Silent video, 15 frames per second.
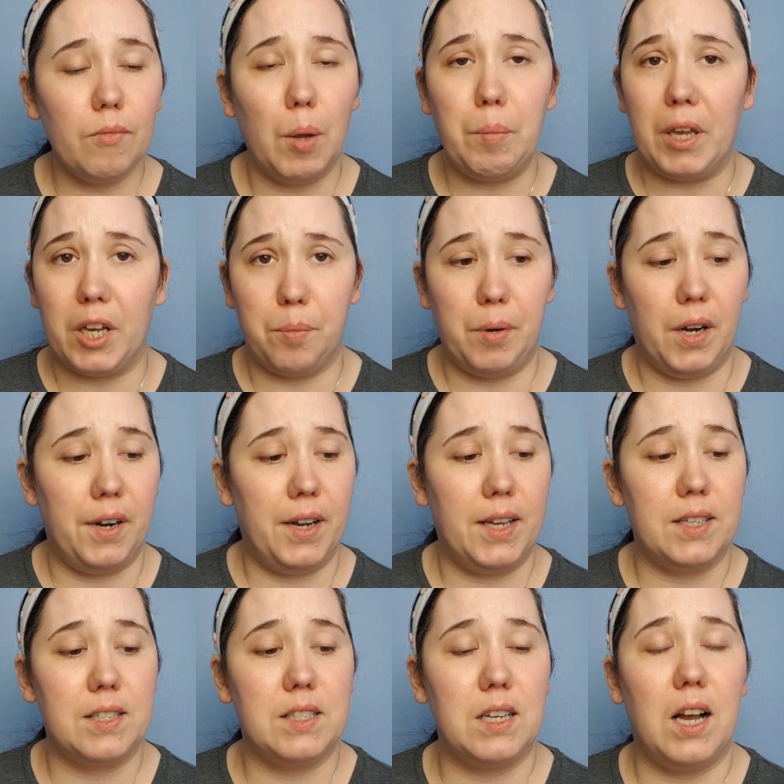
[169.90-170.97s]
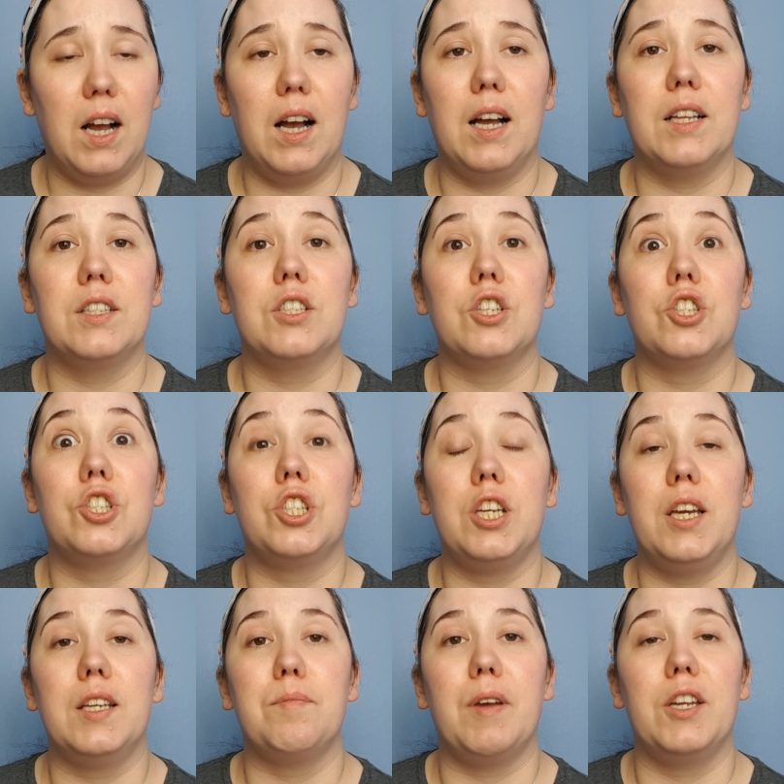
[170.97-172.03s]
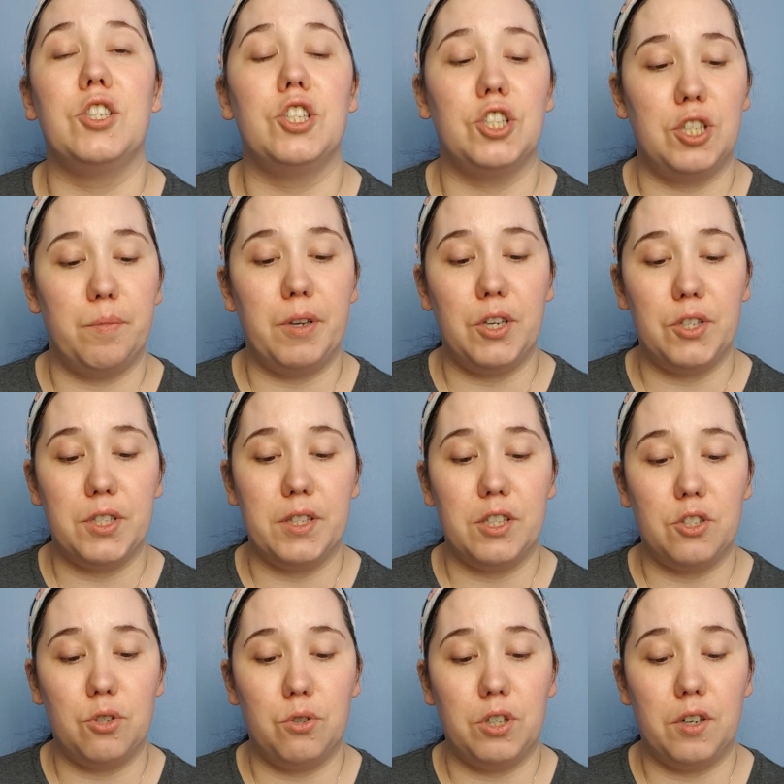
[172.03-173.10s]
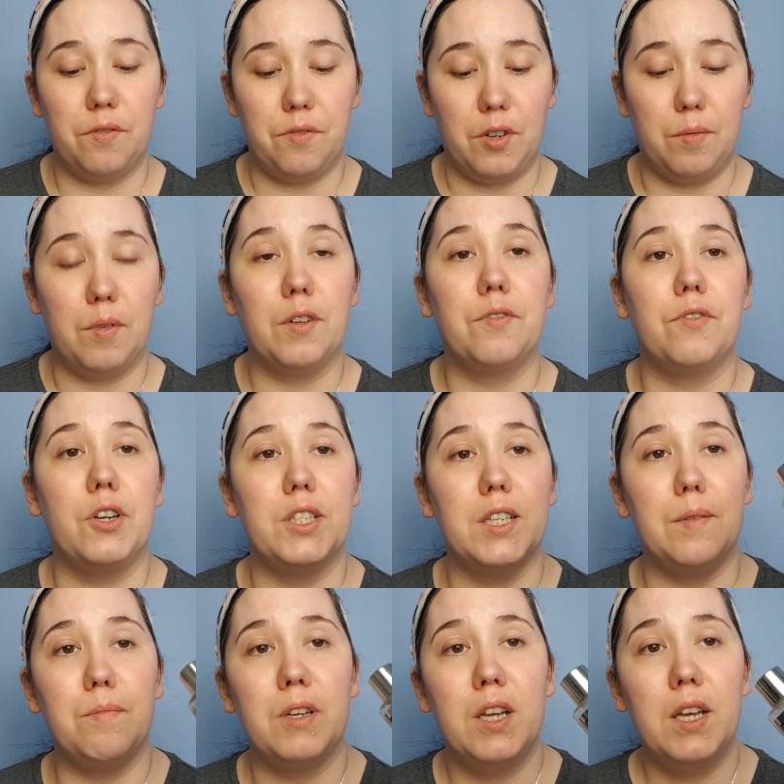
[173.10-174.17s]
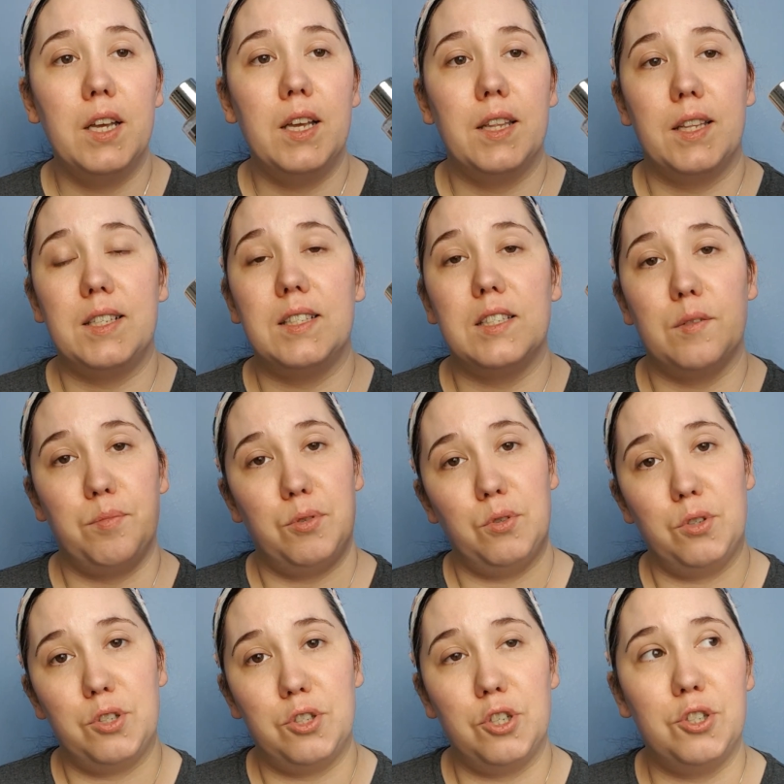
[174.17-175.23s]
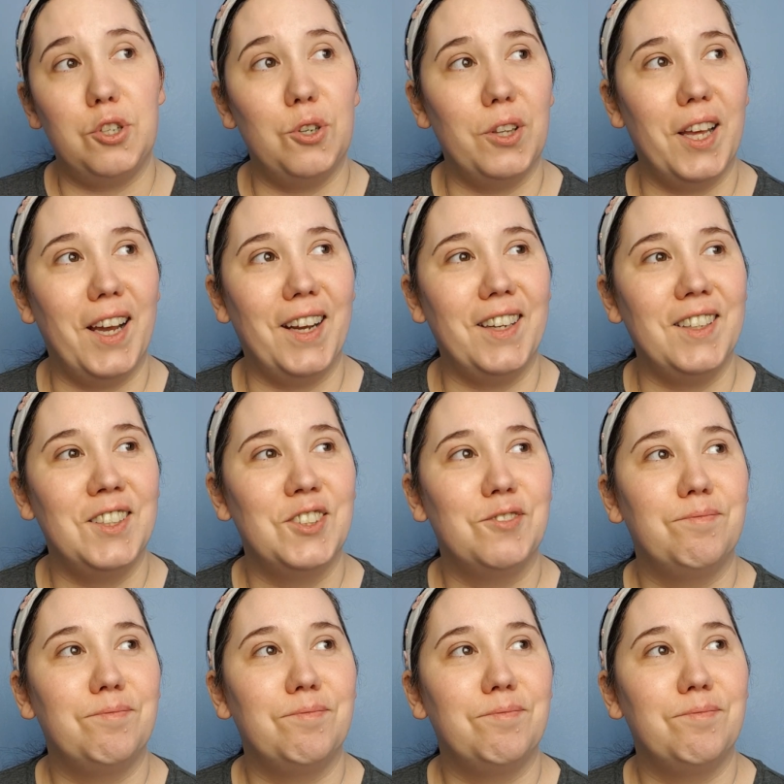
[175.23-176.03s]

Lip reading: makeup artist, and she had mentioned she'd be using this toner from Freedom. This is their Pro Studio line.